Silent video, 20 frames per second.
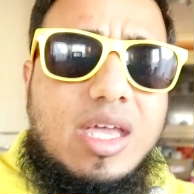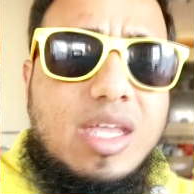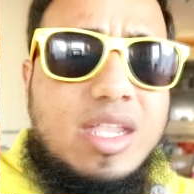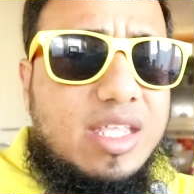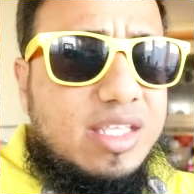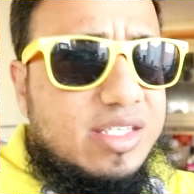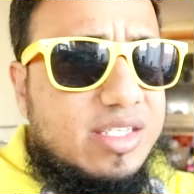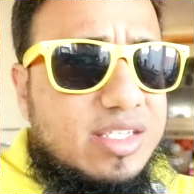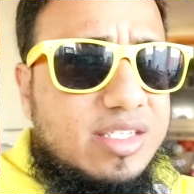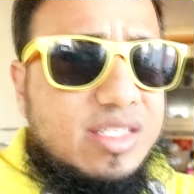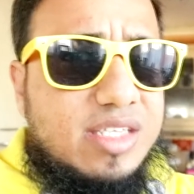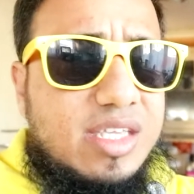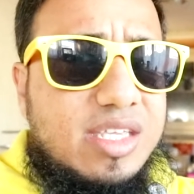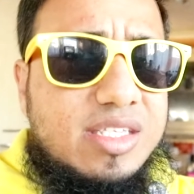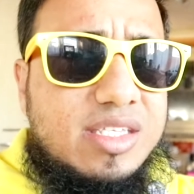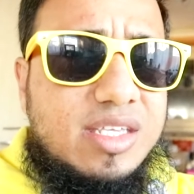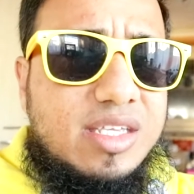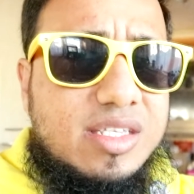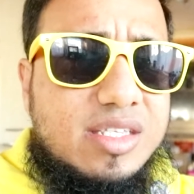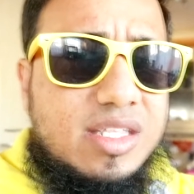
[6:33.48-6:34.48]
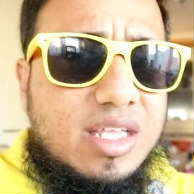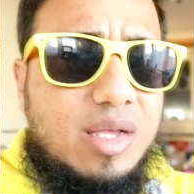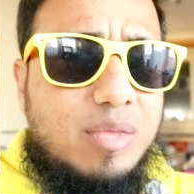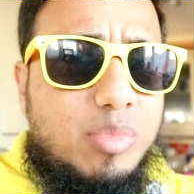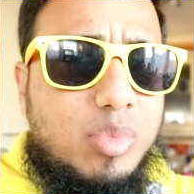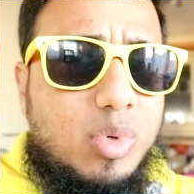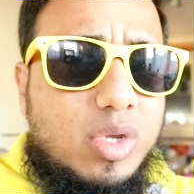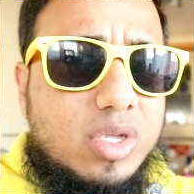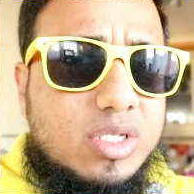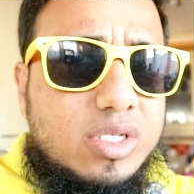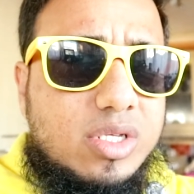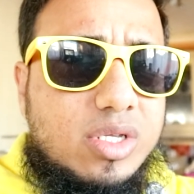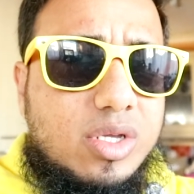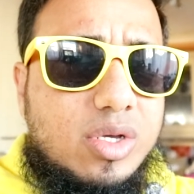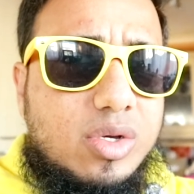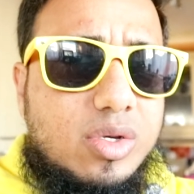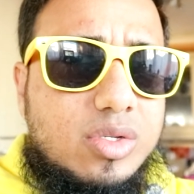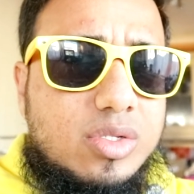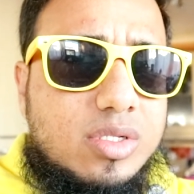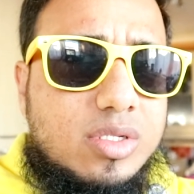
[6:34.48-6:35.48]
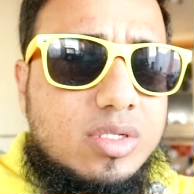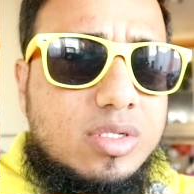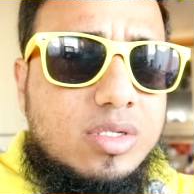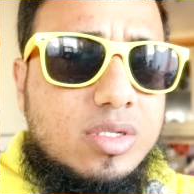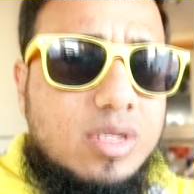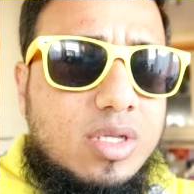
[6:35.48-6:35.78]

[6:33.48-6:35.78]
And it's as easy as that, boys and girls.